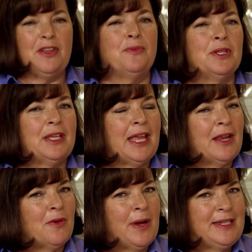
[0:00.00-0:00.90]
that you really
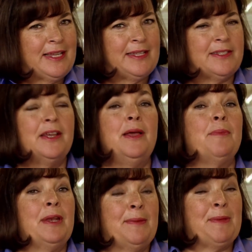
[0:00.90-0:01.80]
can't quite taste,
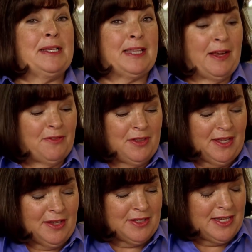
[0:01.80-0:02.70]
but it makes
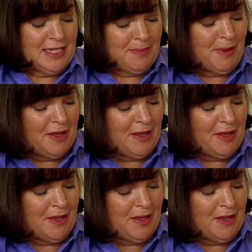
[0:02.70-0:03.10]
everything else taste